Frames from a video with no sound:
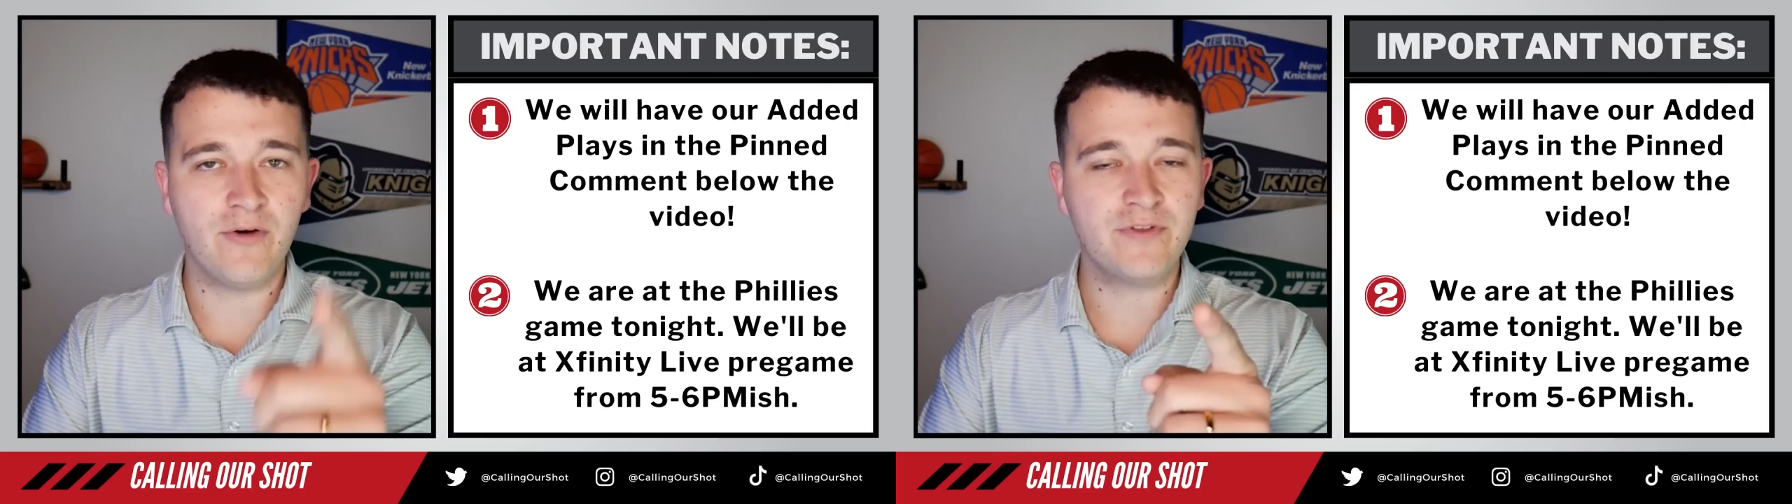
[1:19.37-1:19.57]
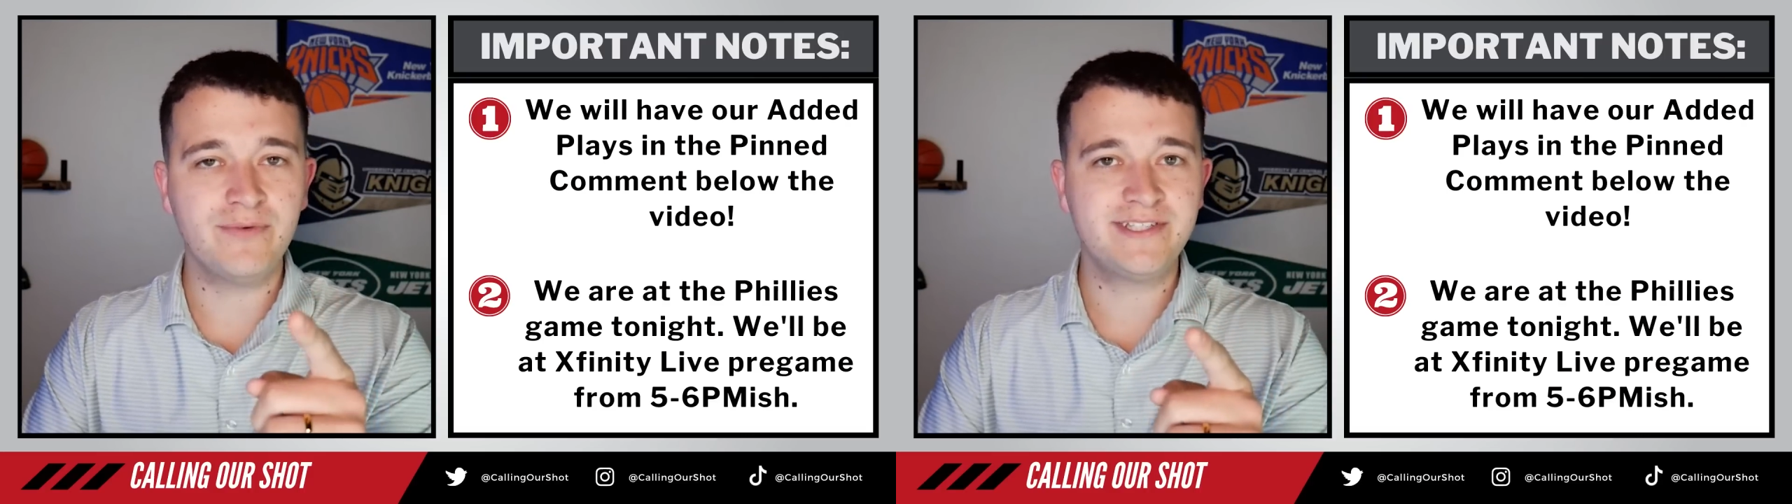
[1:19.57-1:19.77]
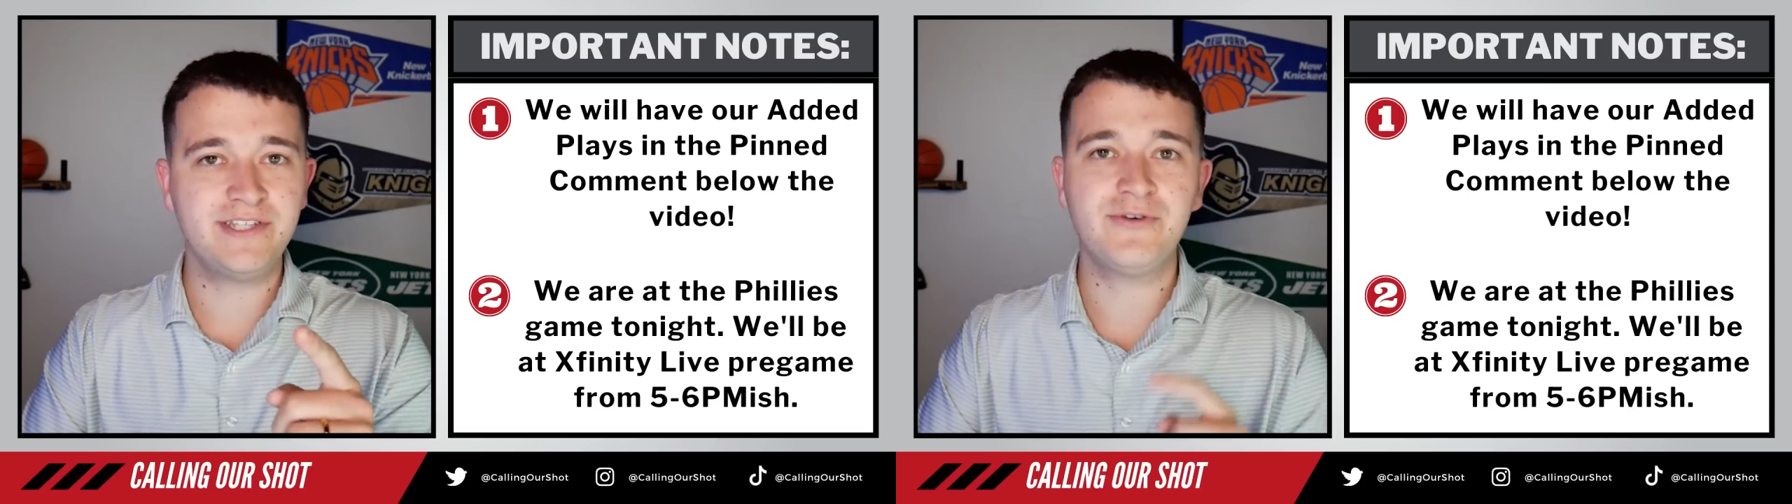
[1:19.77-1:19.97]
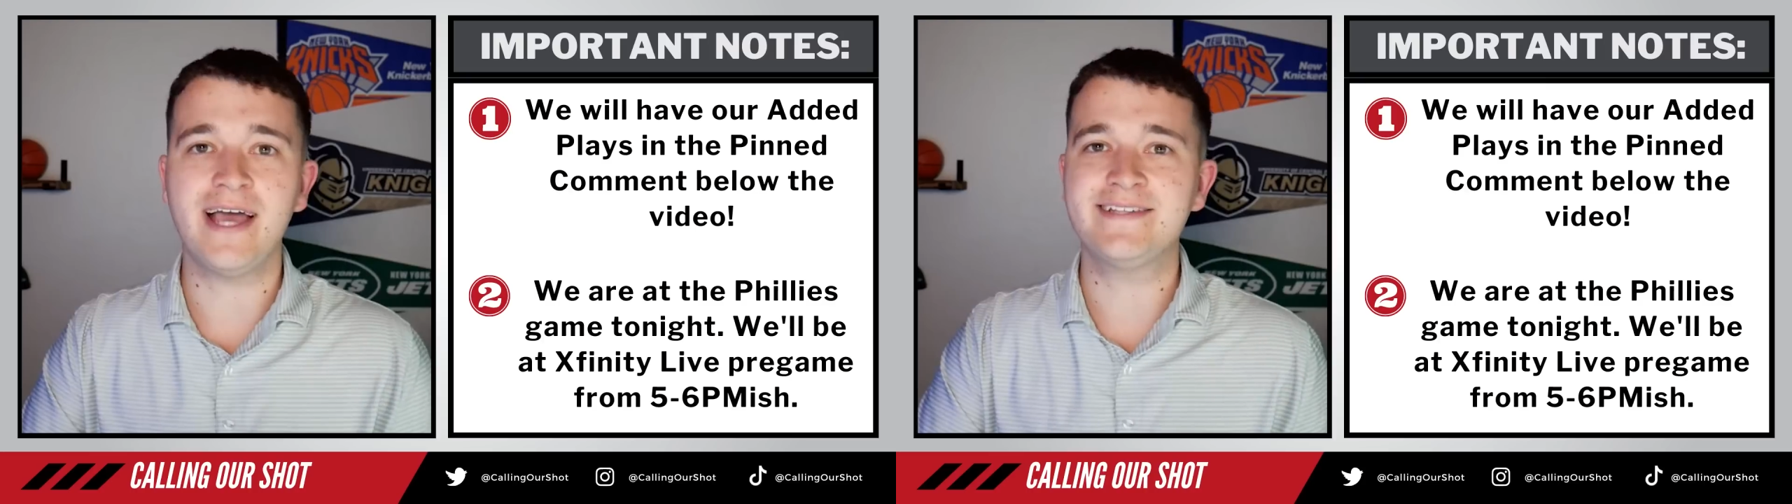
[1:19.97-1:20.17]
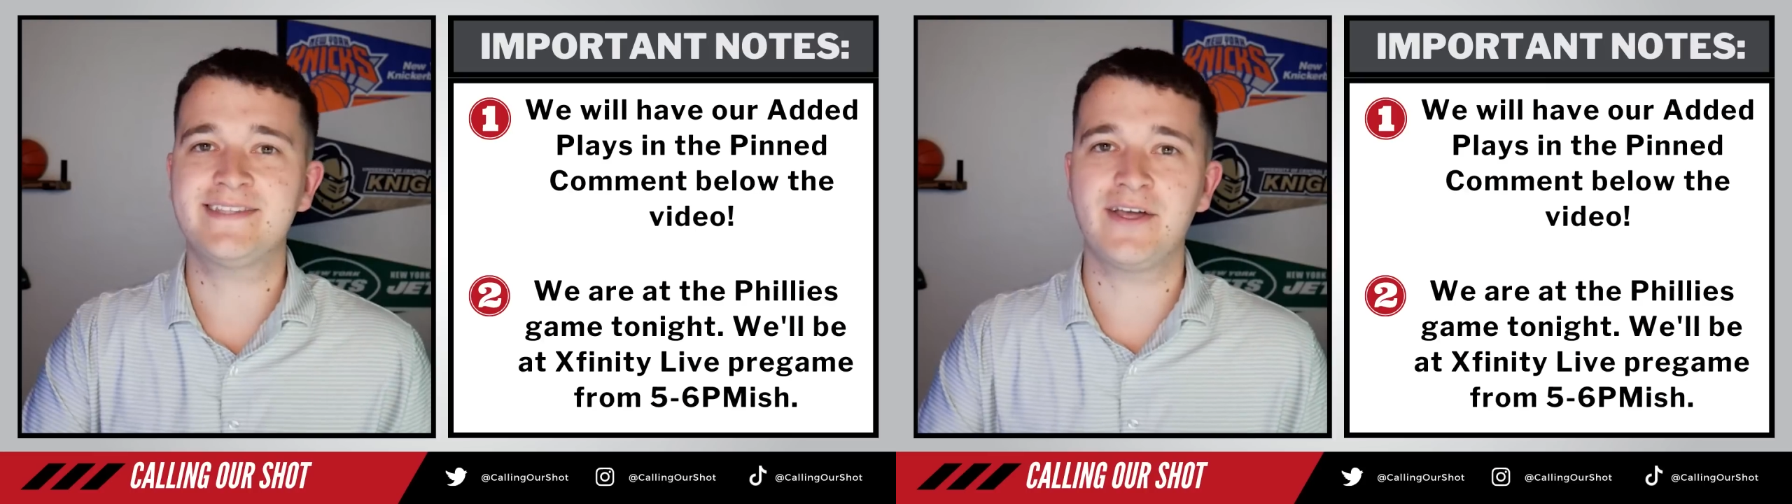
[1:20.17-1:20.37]
Hopefully we see you
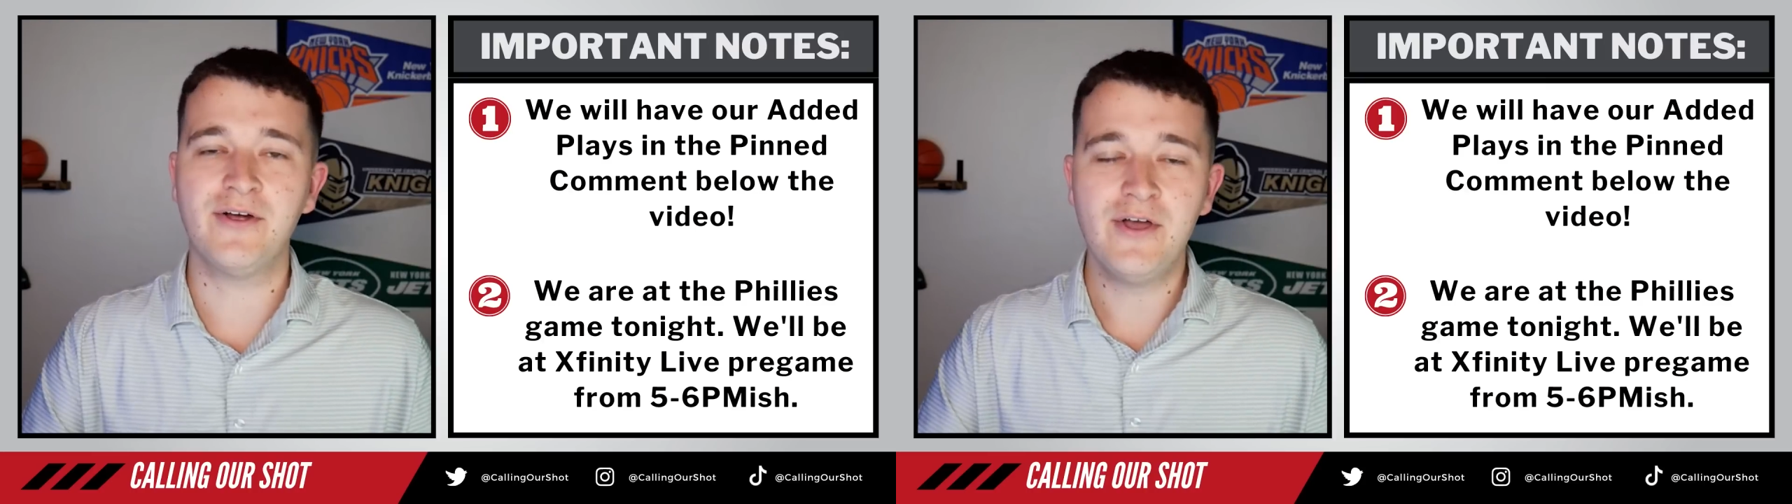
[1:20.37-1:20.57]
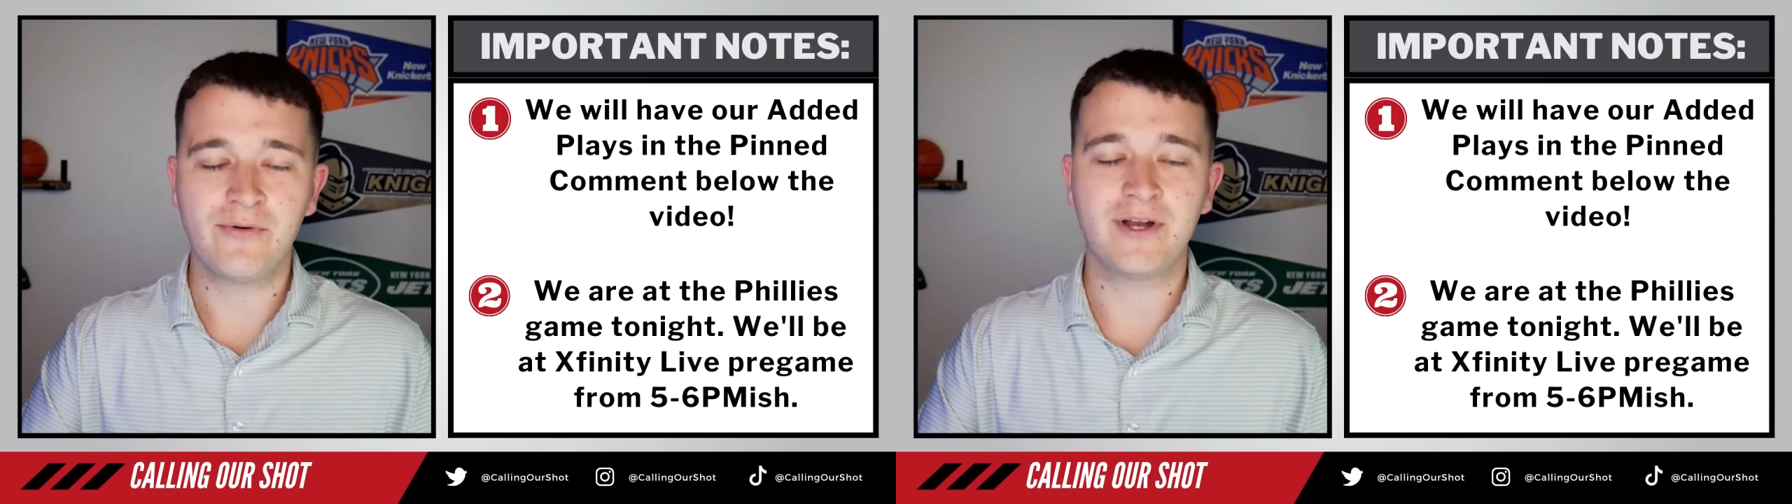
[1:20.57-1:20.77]
guys there.